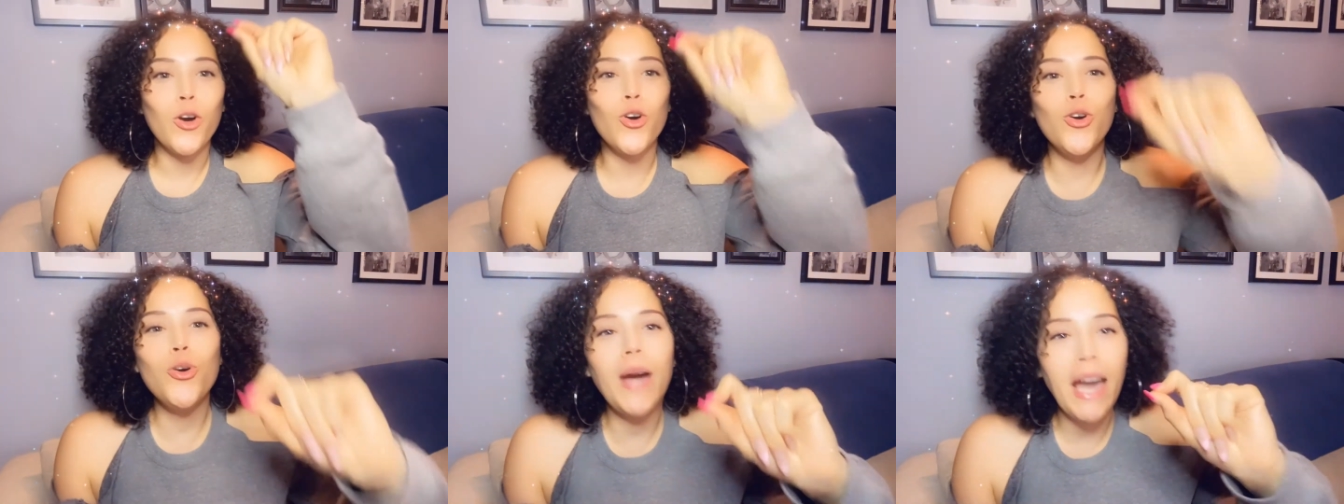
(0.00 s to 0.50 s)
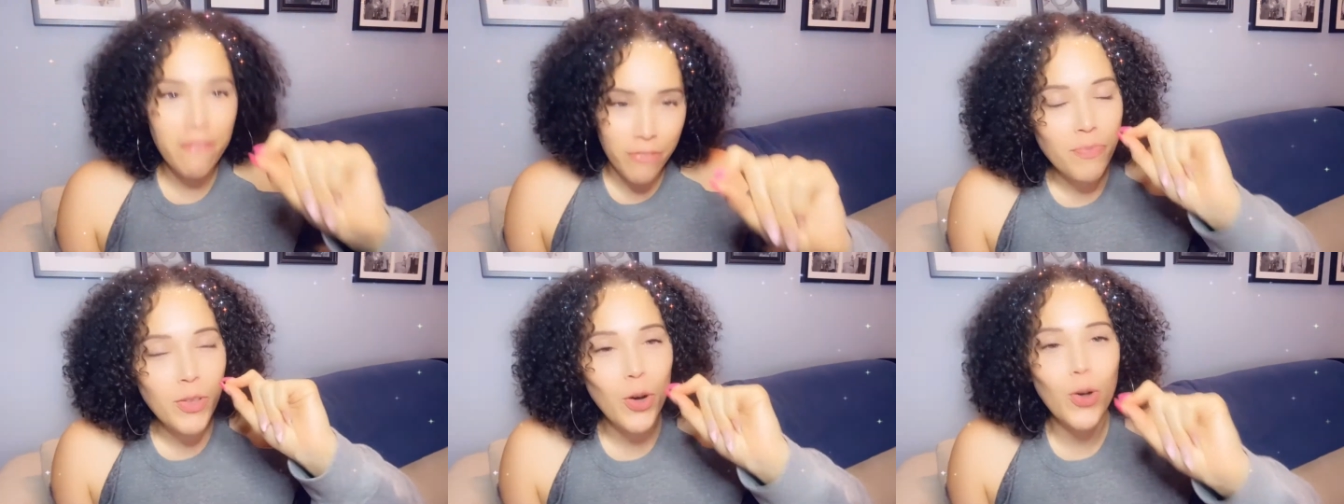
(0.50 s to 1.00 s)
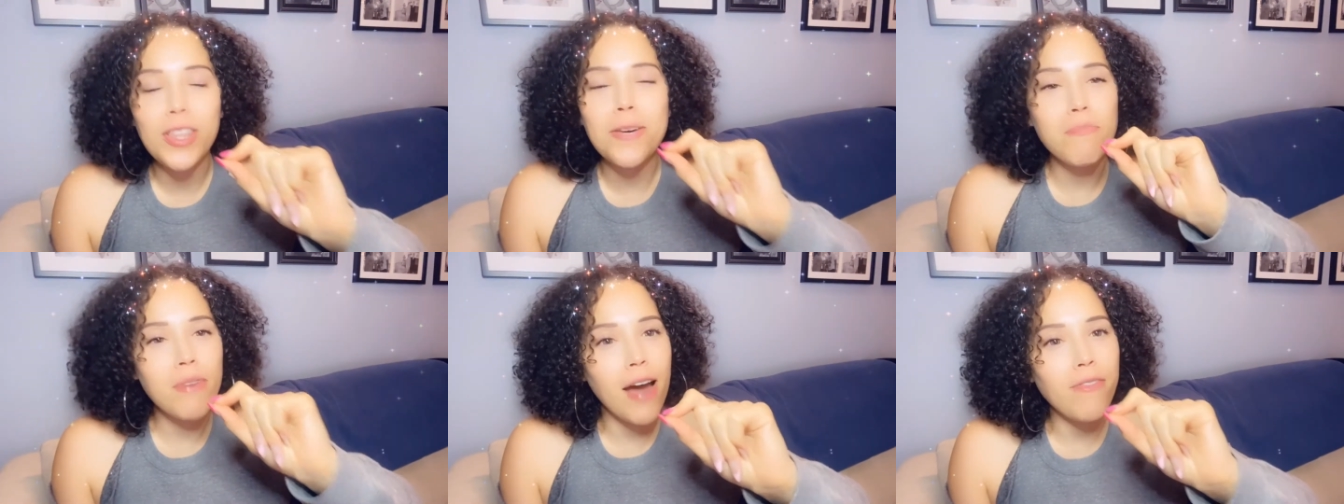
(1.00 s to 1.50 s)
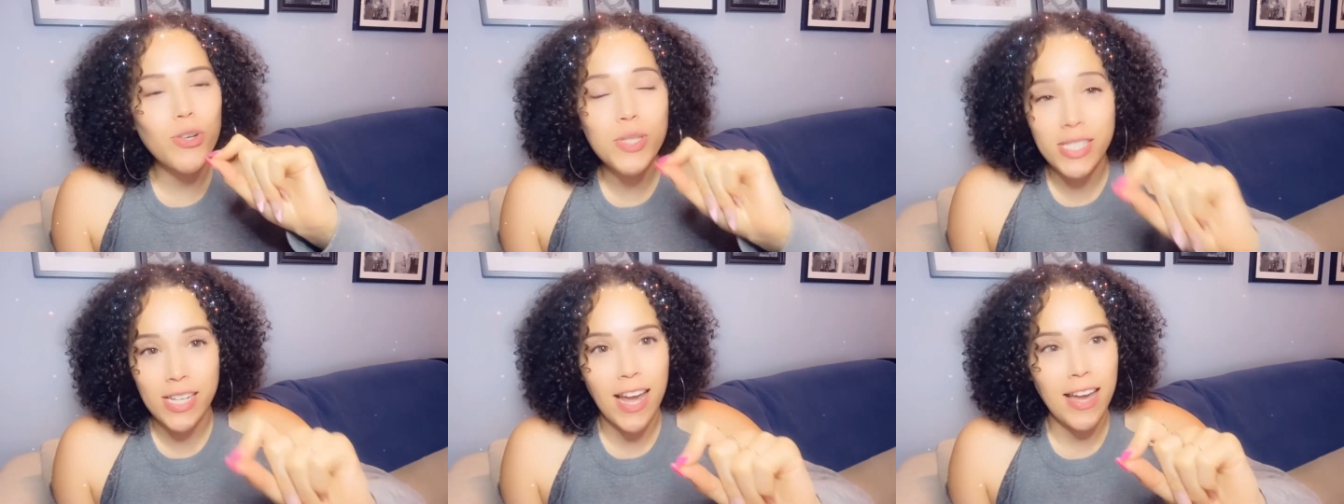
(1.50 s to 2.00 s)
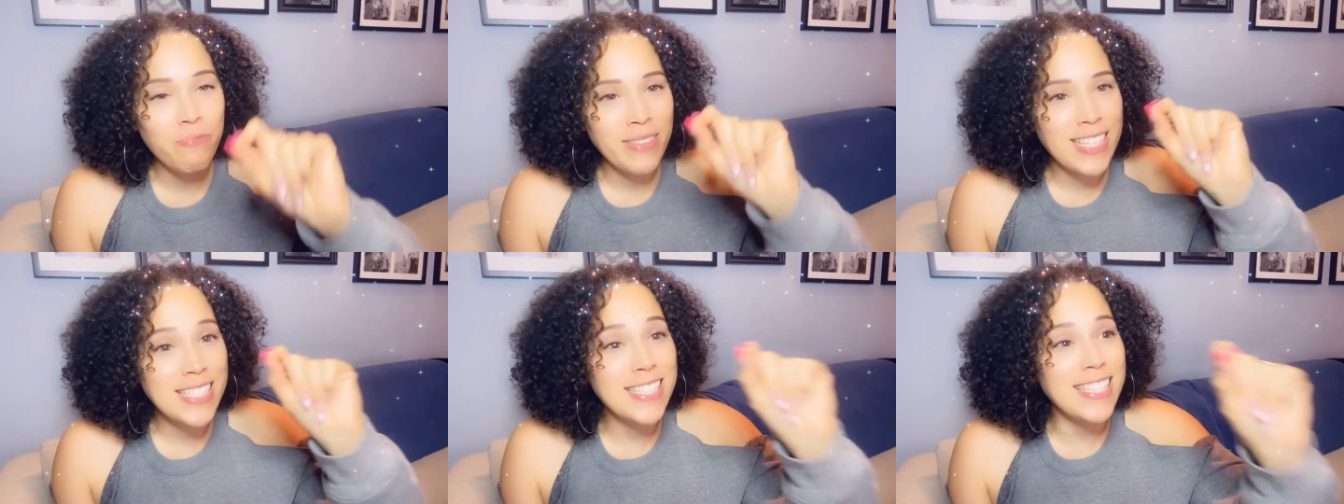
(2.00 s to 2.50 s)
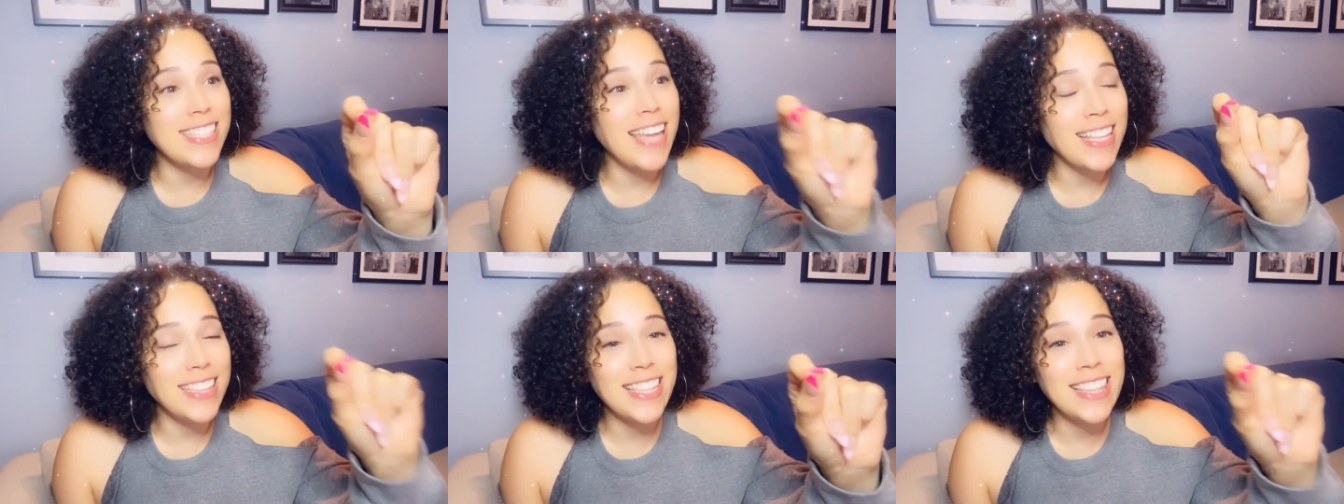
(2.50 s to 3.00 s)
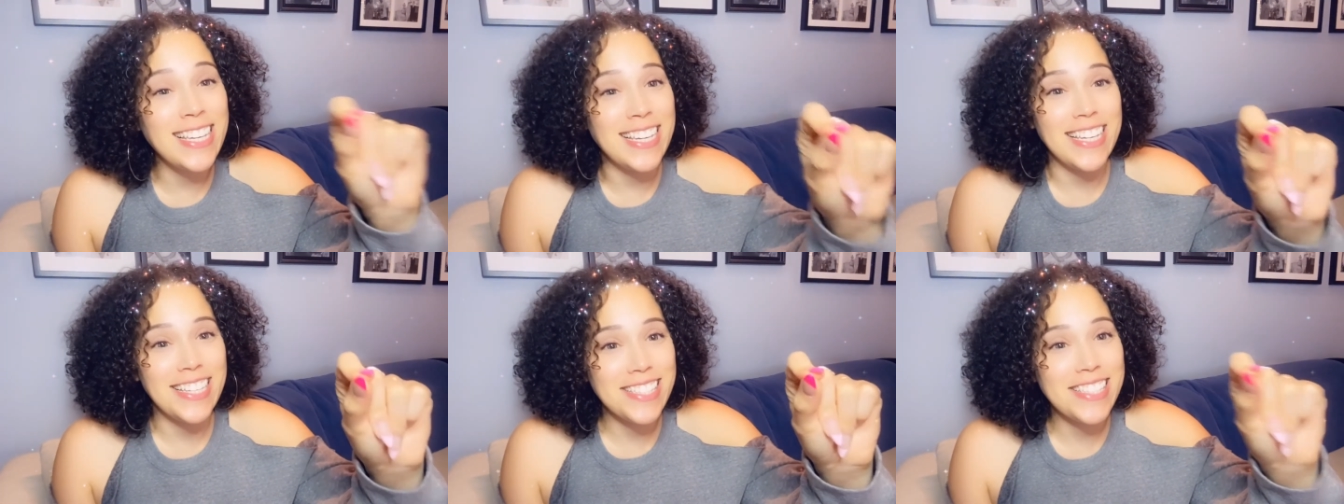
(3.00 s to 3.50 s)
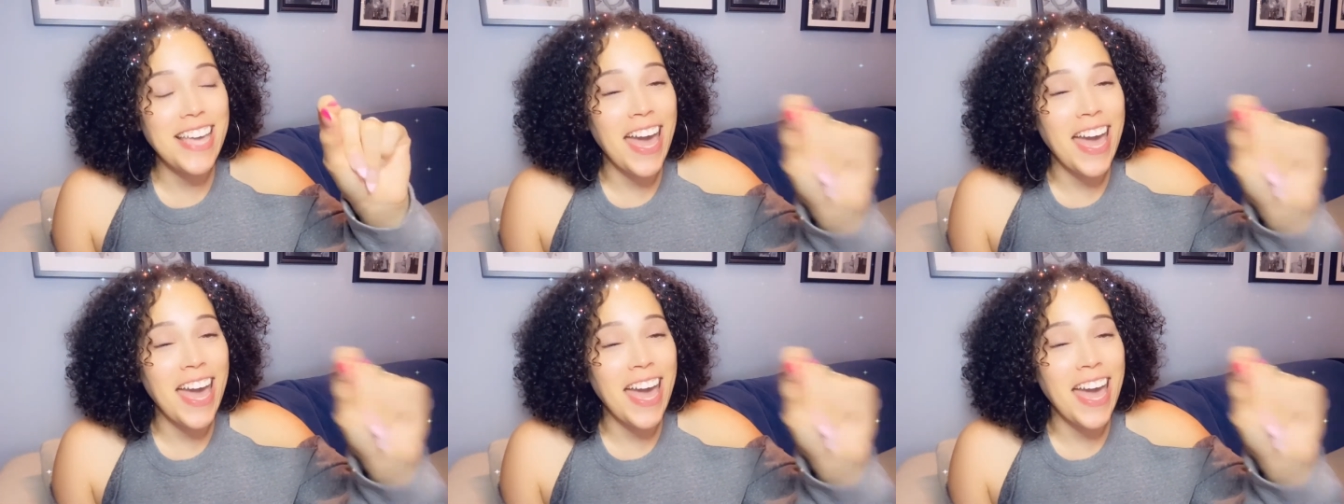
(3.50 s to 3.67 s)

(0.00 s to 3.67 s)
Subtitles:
whoever on the Bravo staff selected these